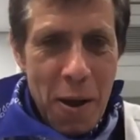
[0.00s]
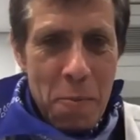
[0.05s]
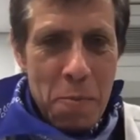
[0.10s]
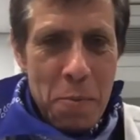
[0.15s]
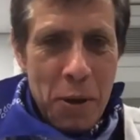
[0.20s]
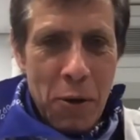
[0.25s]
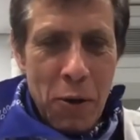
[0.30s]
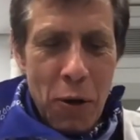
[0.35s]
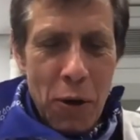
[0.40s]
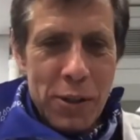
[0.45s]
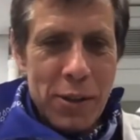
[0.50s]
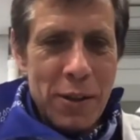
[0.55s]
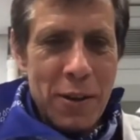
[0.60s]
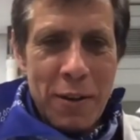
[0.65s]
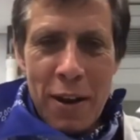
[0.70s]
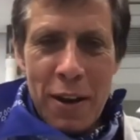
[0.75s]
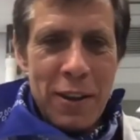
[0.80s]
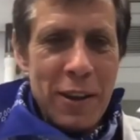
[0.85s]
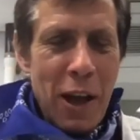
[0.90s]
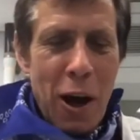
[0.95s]
Because
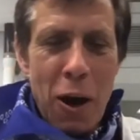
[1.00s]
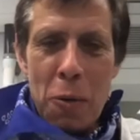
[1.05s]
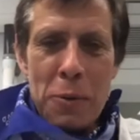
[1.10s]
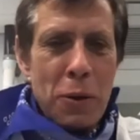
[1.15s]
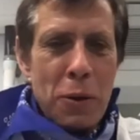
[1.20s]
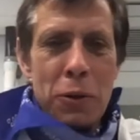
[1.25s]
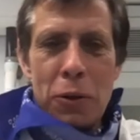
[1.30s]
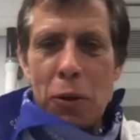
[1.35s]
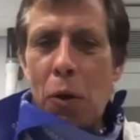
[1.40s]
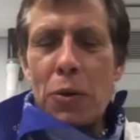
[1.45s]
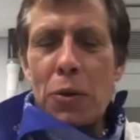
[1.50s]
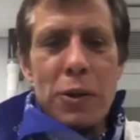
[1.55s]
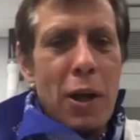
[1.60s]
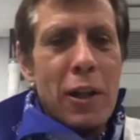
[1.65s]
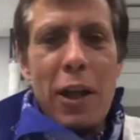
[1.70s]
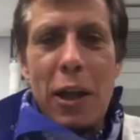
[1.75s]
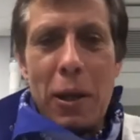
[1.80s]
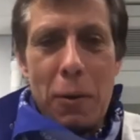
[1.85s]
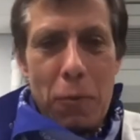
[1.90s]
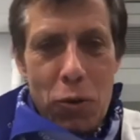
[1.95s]
right now we don't know their
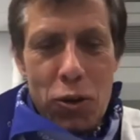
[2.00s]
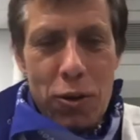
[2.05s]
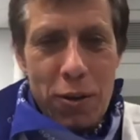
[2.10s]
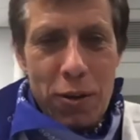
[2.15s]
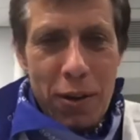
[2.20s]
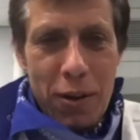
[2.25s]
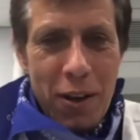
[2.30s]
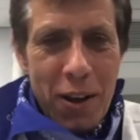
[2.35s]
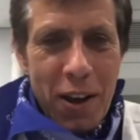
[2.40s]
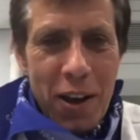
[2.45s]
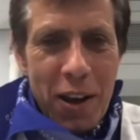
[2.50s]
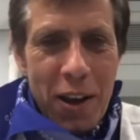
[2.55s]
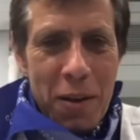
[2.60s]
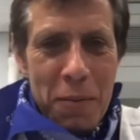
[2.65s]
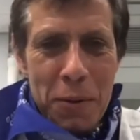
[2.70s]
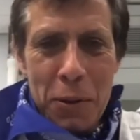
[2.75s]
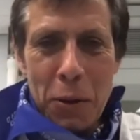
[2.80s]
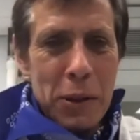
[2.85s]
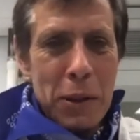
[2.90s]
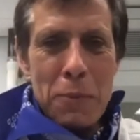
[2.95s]
language.
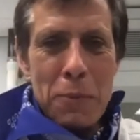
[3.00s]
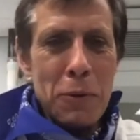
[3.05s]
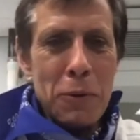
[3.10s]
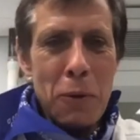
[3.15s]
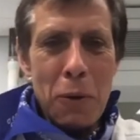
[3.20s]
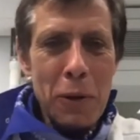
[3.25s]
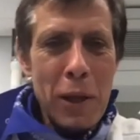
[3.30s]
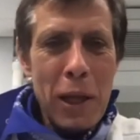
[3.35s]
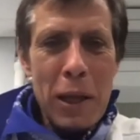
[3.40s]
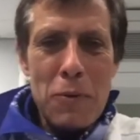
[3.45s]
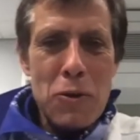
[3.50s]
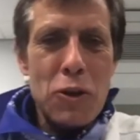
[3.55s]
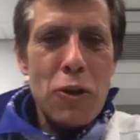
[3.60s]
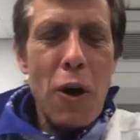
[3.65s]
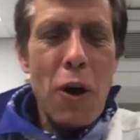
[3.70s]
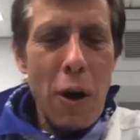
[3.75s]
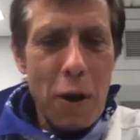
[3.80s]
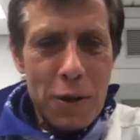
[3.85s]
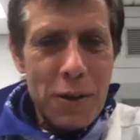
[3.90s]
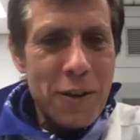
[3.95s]
We don't even know language
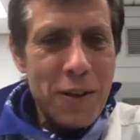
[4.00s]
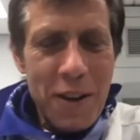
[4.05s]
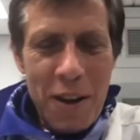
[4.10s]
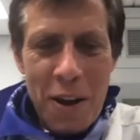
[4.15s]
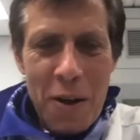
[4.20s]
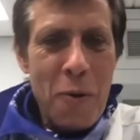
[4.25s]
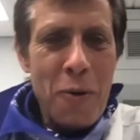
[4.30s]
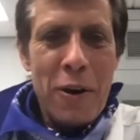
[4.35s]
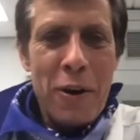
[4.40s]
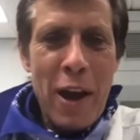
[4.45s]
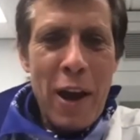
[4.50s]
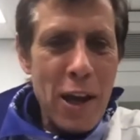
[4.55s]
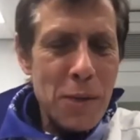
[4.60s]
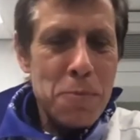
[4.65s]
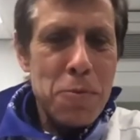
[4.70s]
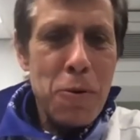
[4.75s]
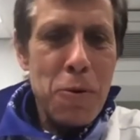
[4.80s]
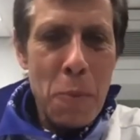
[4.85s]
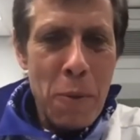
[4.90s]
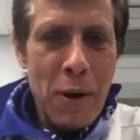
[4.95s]
dogs or cats
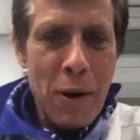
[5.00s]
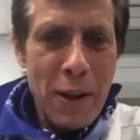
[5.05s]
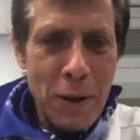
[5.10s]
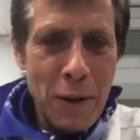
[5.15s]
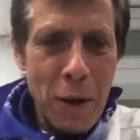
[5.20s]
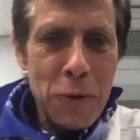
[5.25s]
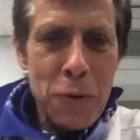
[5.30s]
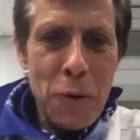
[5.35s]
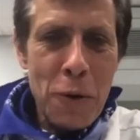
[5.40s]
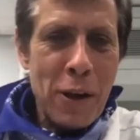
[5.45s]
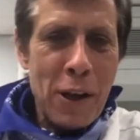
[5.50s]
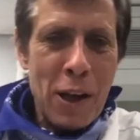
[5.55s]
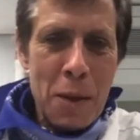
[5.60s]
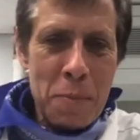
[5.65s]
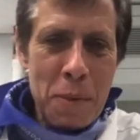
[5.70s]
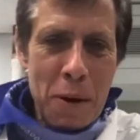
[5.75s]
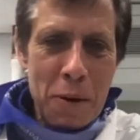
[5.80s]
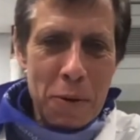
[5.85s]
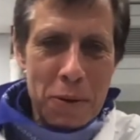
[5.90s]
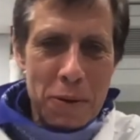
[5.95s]
properly, not talking
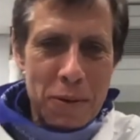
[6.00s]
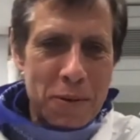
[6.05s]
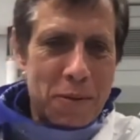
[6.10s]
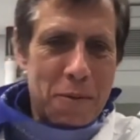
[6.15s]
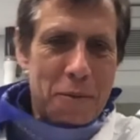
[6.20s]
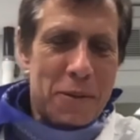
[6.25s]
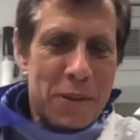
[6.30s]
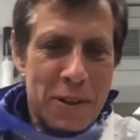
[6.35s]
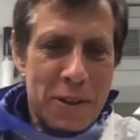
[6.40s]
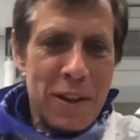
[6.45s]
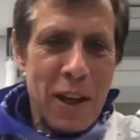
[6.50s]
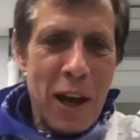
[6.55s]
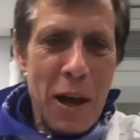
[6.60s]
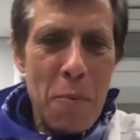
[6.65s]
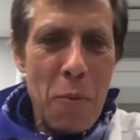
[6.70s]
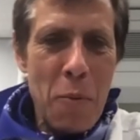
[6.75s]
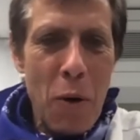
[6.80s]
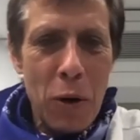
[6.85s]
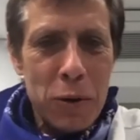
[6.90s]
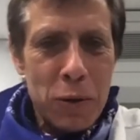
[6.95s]
about slime
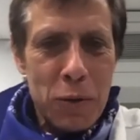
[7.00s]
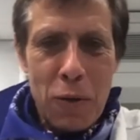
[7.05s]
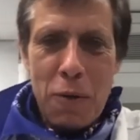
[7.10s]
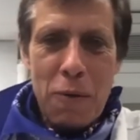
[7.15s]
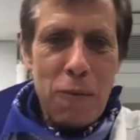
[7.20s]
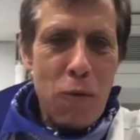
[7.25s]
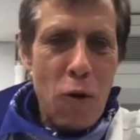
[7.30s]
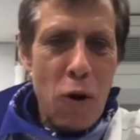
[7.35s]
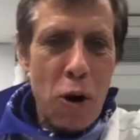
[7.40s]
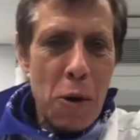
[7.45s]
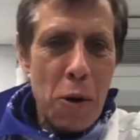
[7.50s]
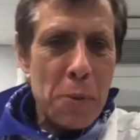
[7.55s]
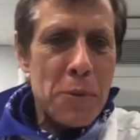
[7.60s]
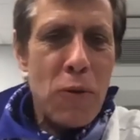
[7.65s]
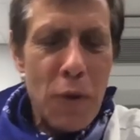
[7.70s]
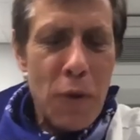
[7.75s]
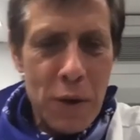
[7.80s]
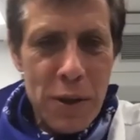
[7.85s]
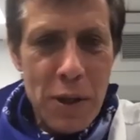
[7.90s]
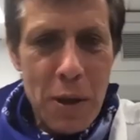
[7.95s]
mold or worms,
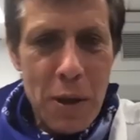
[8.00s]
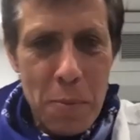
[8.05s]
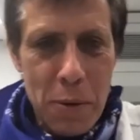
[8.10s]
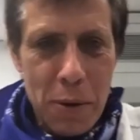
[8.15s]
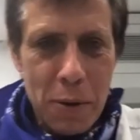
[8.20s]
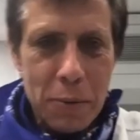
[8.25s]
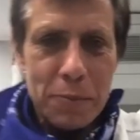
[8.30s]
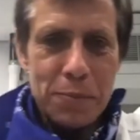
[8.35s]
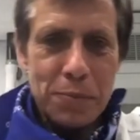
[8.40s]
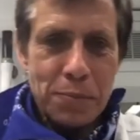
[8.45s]
for example.